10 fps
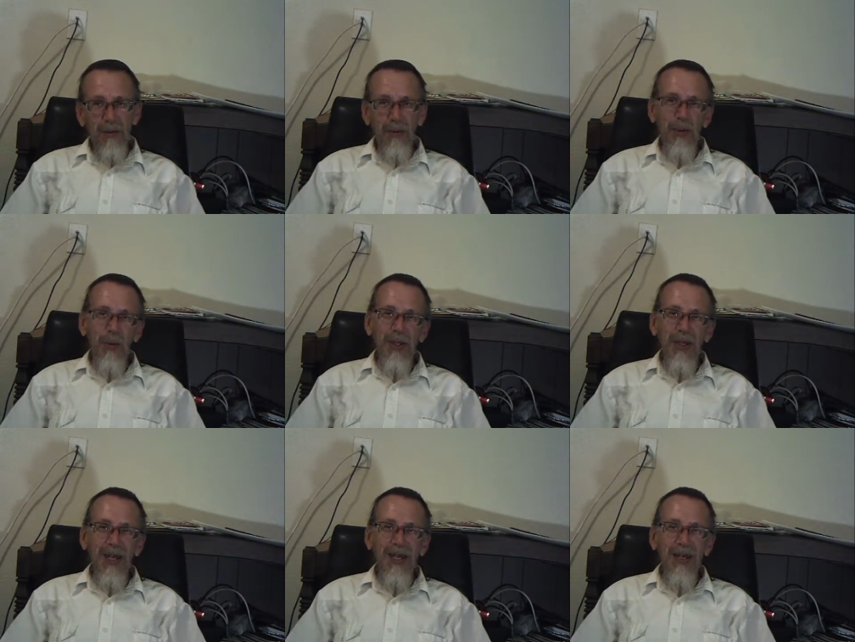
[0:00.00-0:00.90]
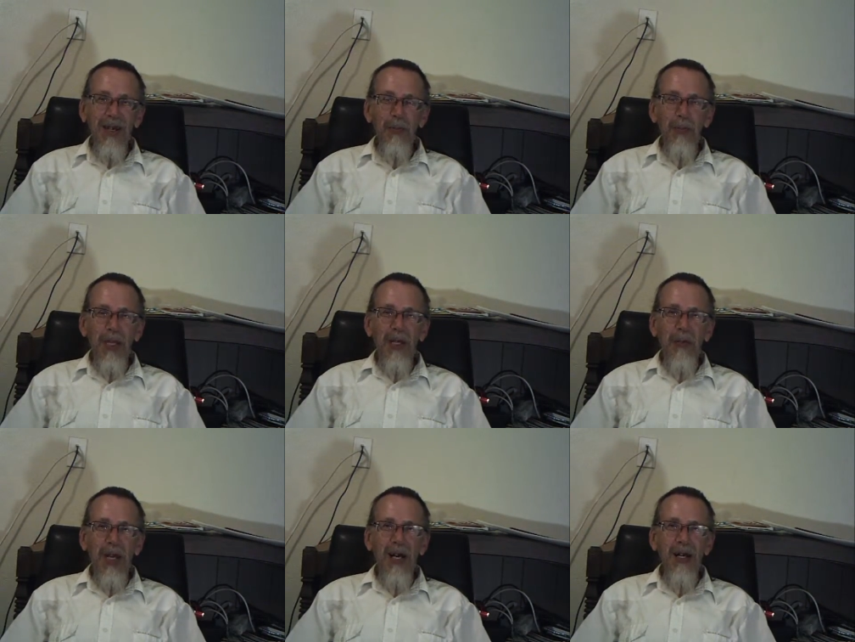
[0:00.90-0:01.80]
should we say, in a blink of an
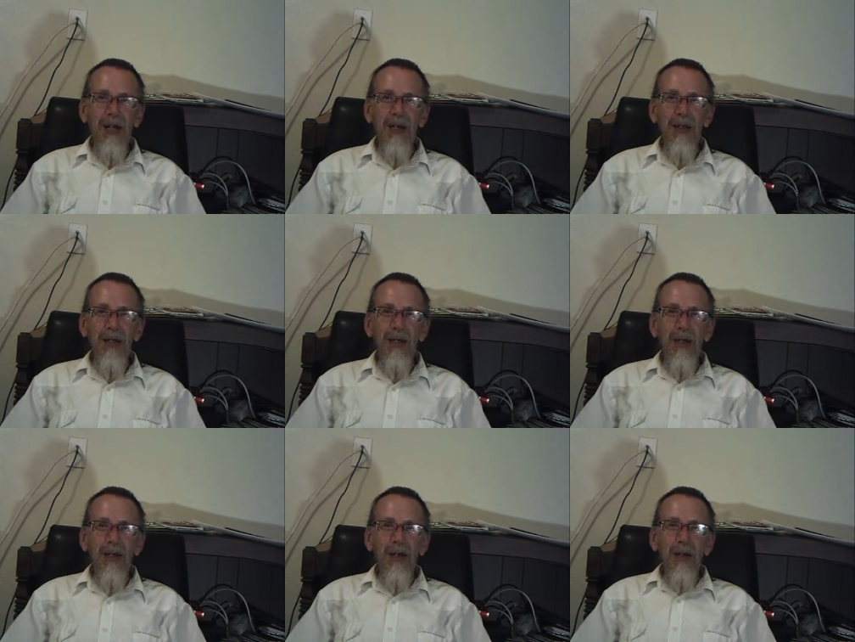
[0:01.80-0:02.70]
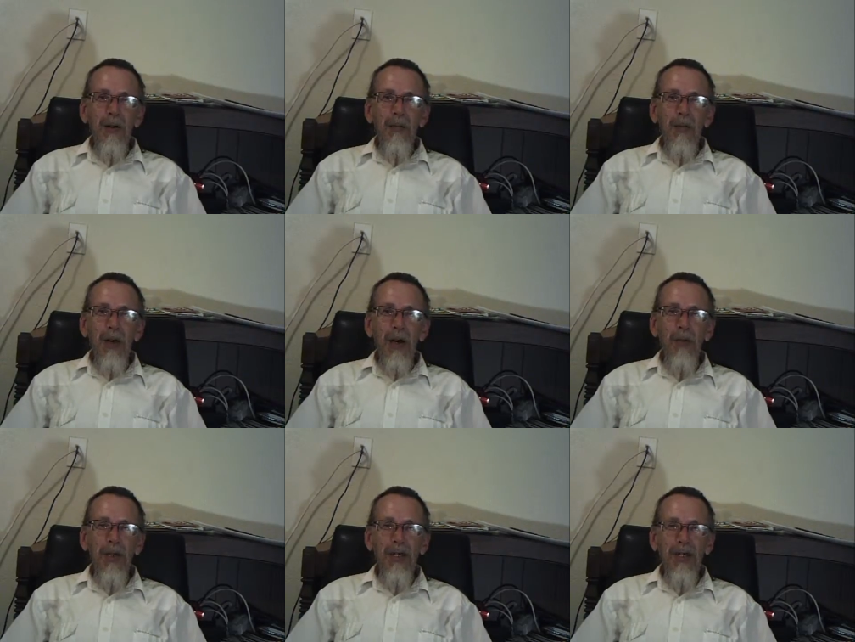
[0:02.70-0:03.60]
eye. And
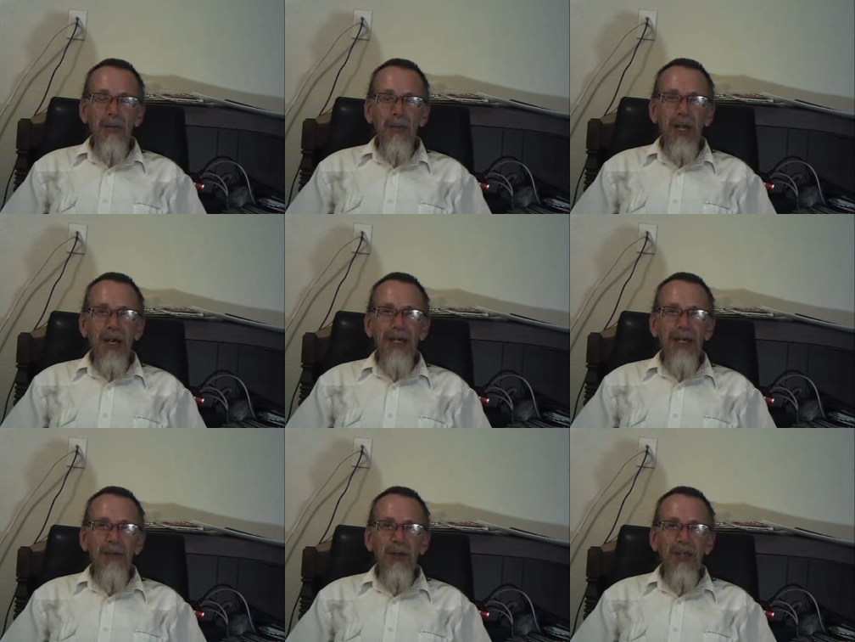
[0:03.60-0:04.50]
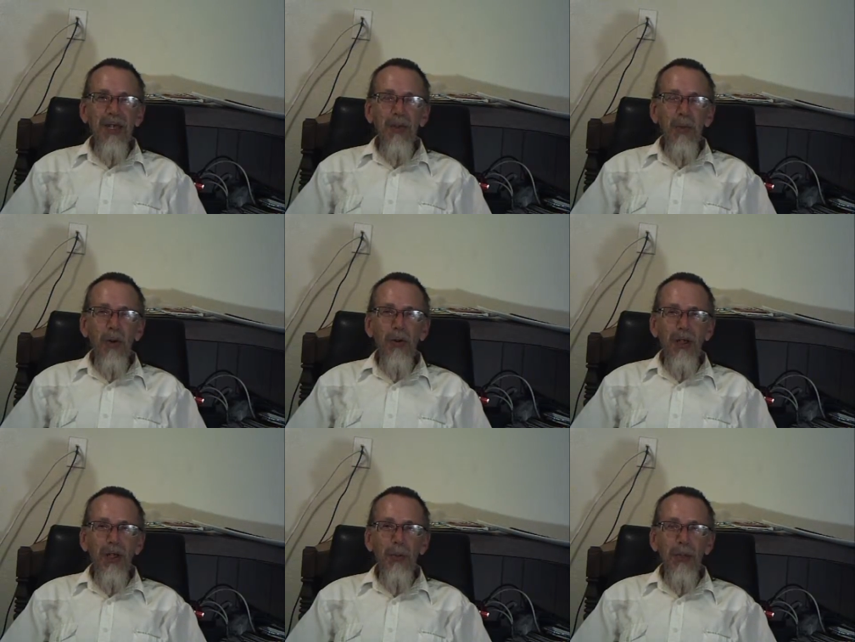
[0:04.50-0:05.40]
we complain if it takes more than a
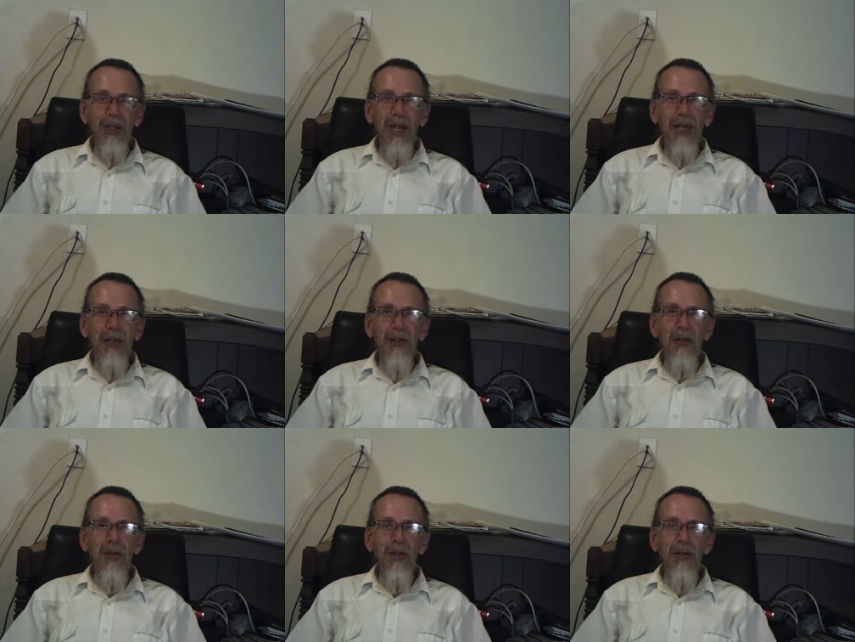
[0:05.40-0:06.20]
couple of seconds.